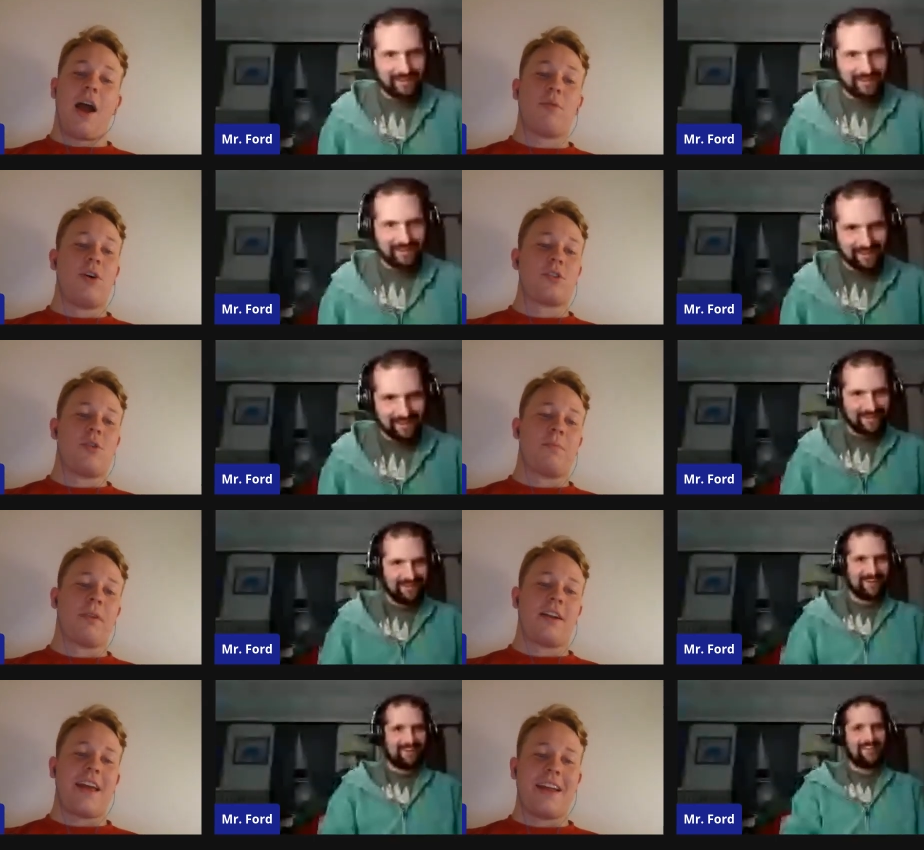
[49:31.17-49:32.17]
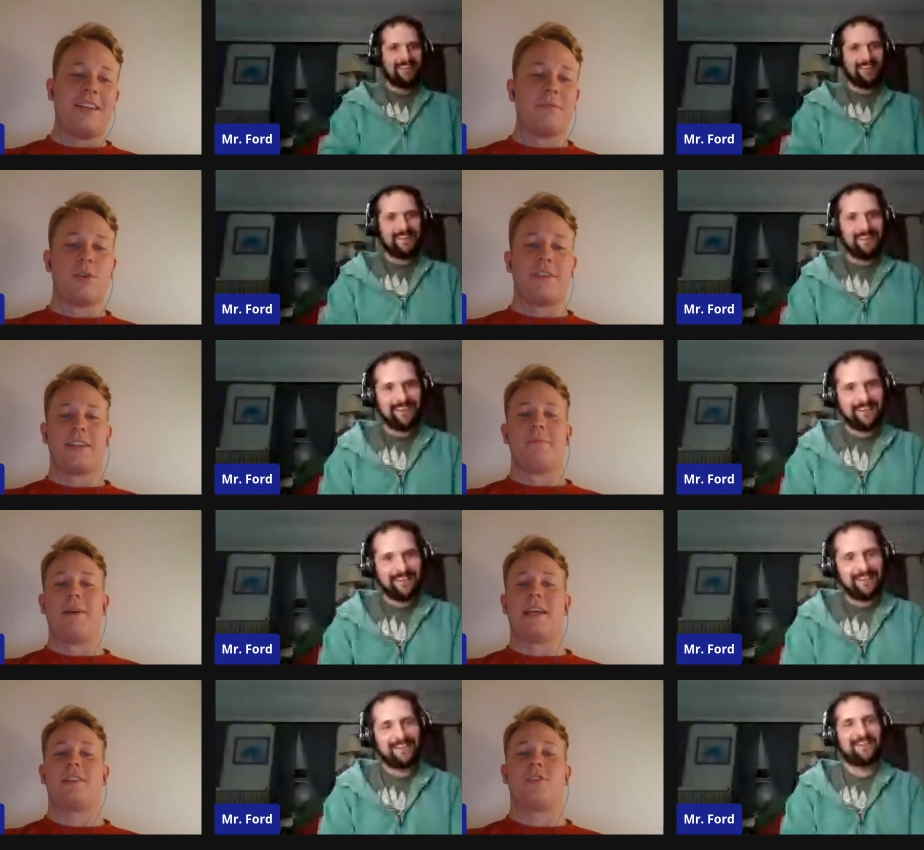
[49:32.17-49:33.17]
Speaker 1: I will also applaud any movie that
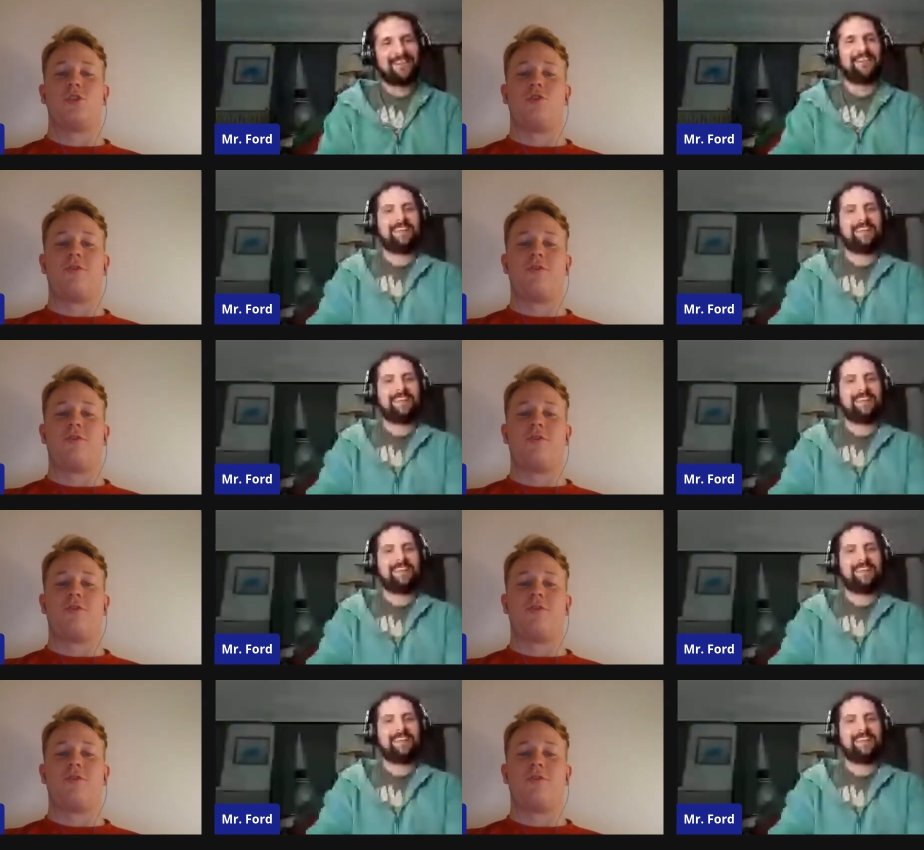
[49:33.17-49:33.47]
makes